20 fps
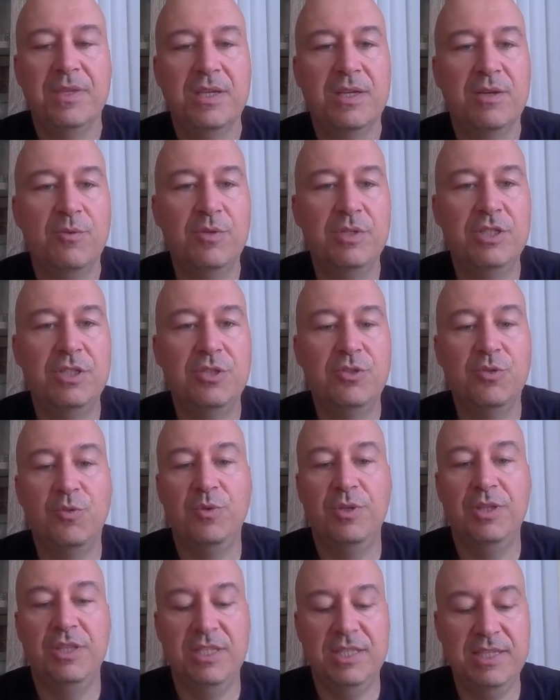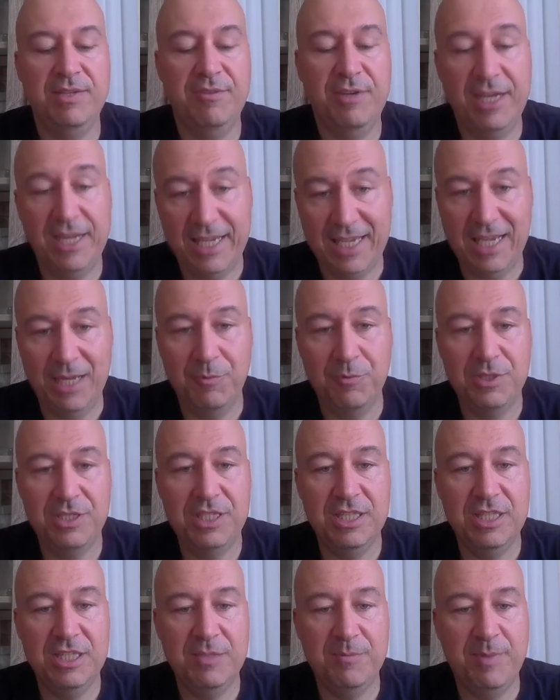queen c2, queen d7, and again we
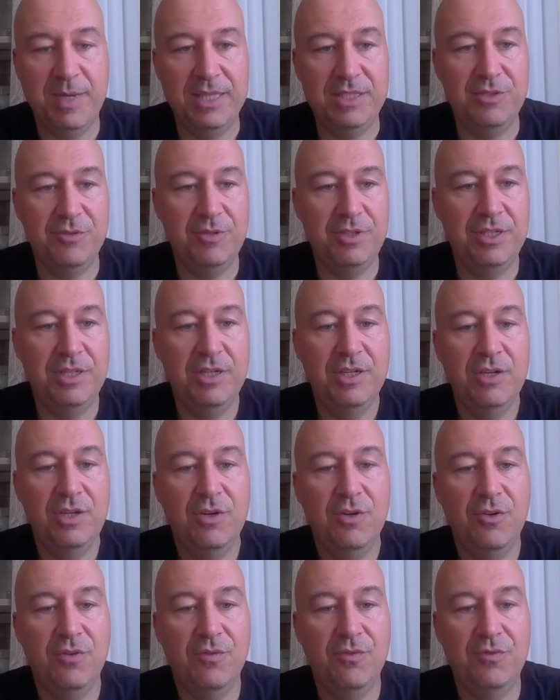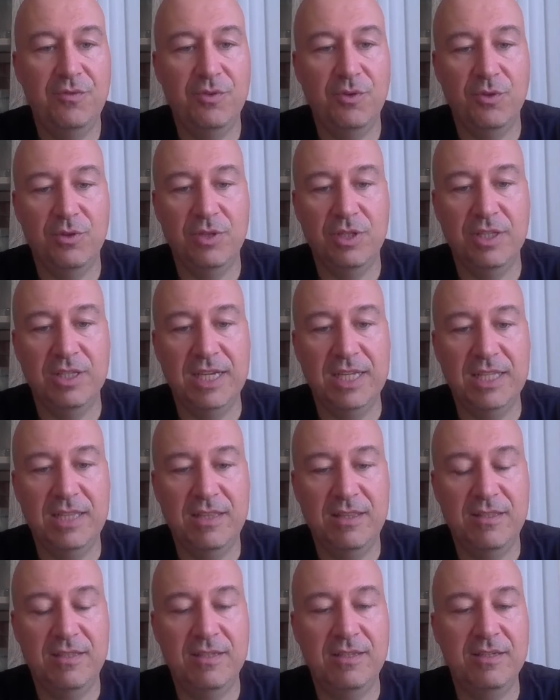see this battery of on the
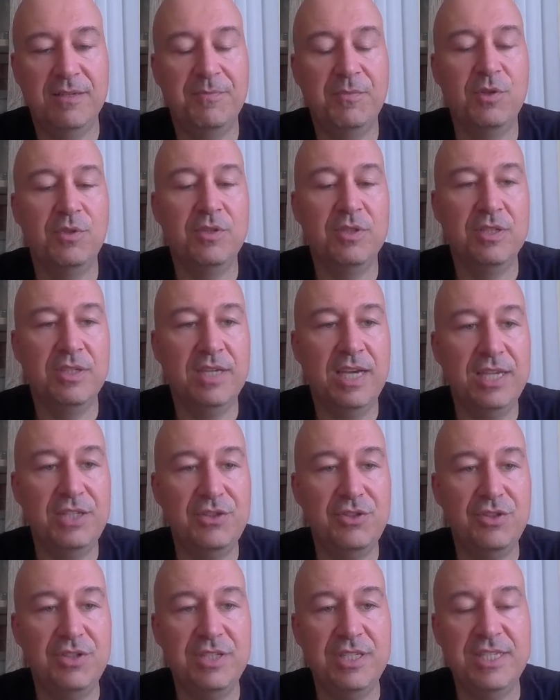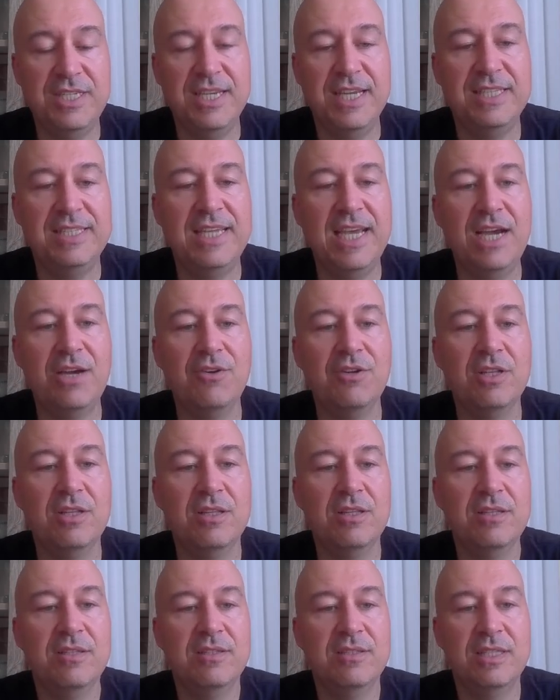h3 c8
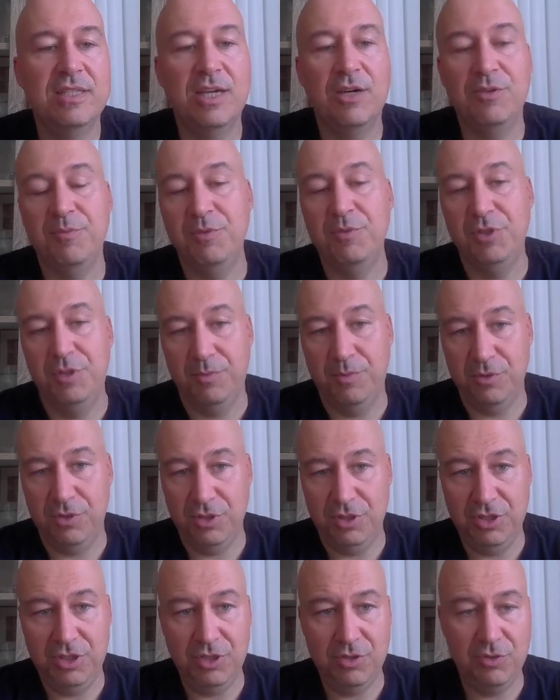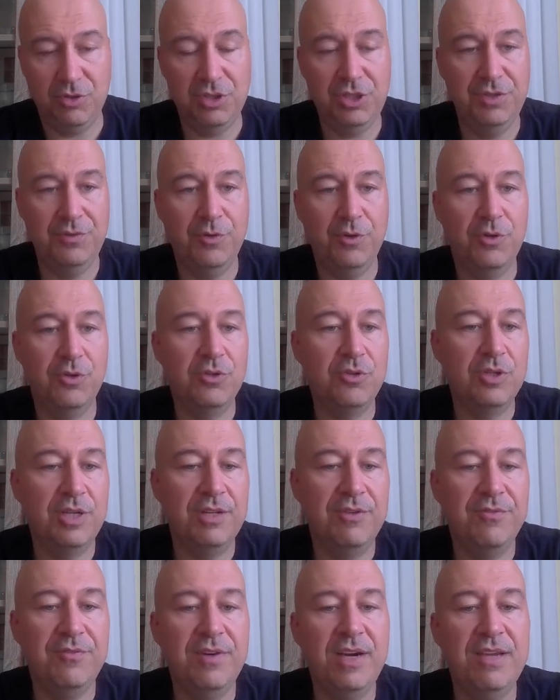diagonal. Now the bishop is on g4, not on
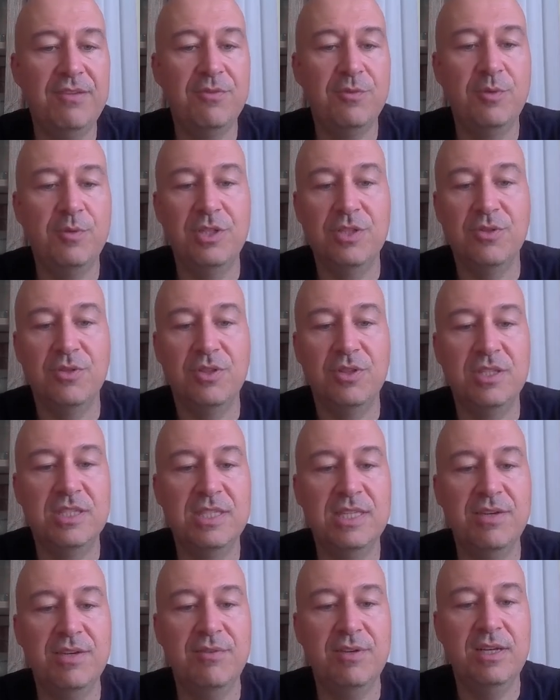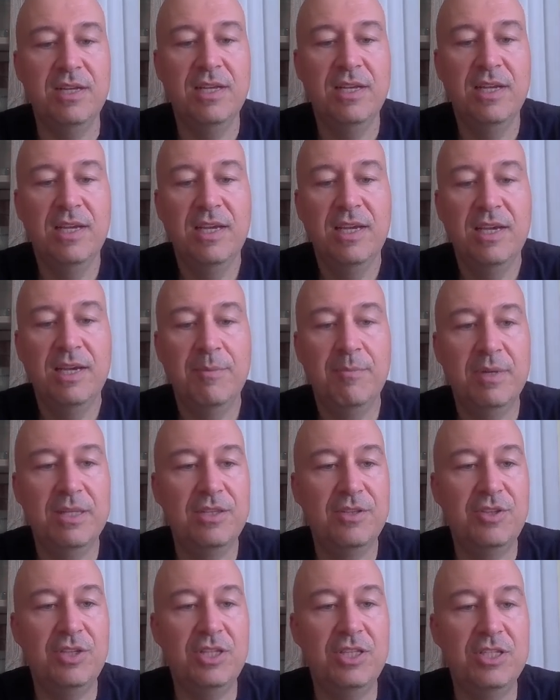f5. Queen is on d7, but
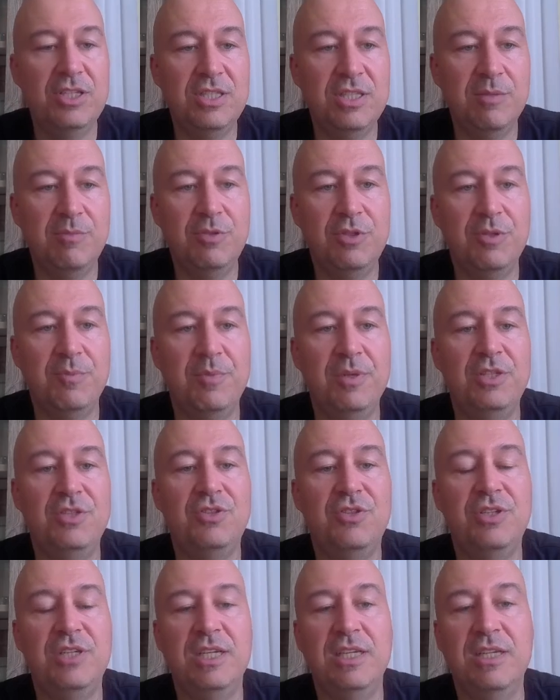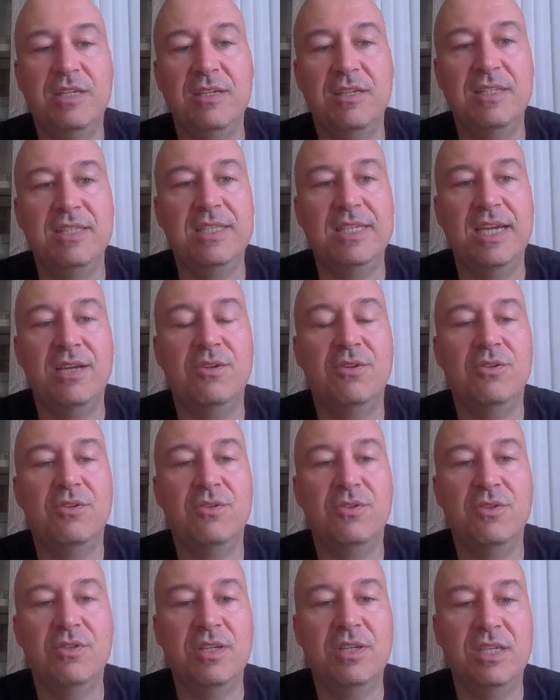the threat is still bishop h3 and attack
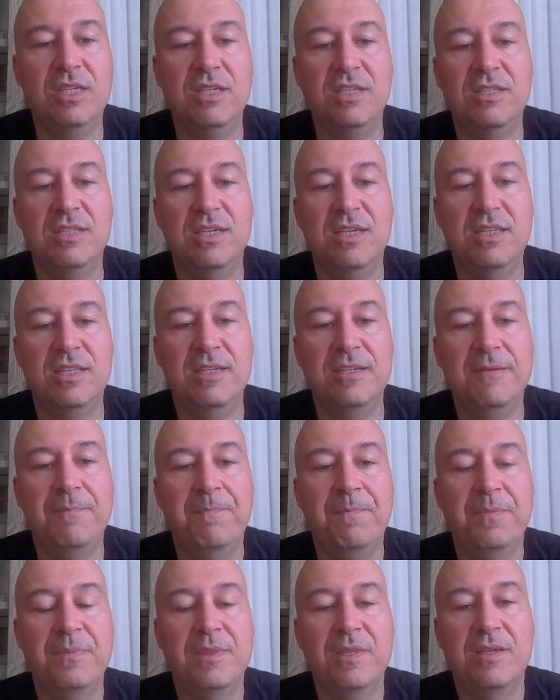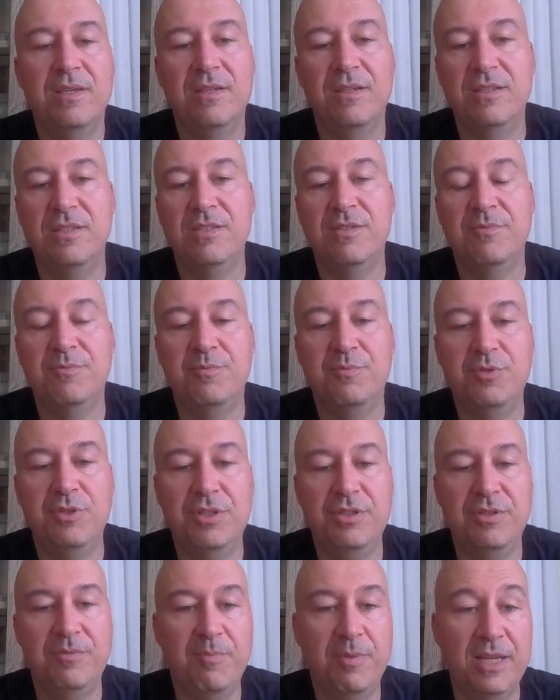on the king side. Yeah, it's a
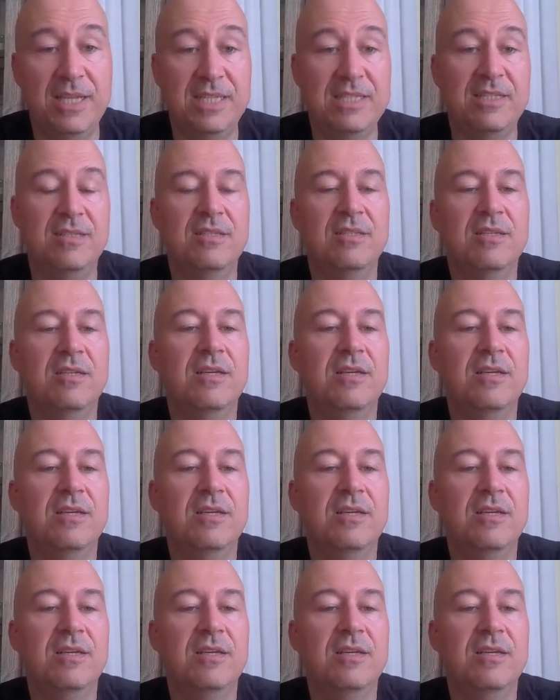pretty pleasant